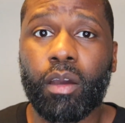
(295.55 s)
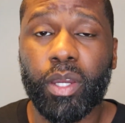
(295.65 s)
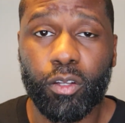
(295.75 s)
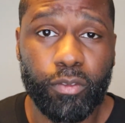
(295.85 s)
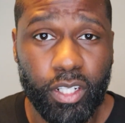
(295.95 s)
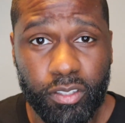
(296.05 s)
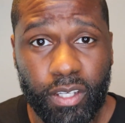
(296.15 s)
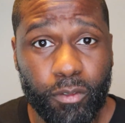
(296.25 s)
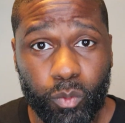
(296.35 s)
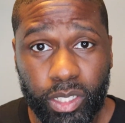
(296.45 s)
I make new videos
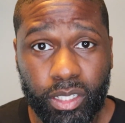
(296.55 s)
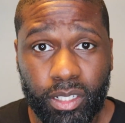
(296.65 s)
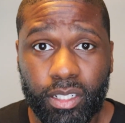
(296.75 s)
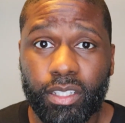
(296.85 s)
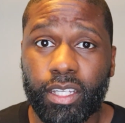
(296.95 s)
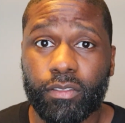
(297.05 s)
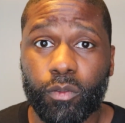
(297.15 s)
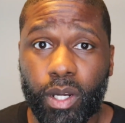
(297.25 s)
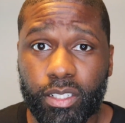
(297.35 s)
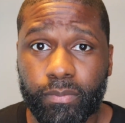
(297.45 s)
every week. Thanks
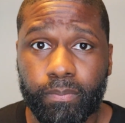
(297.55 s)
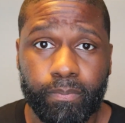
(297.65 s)
for watching.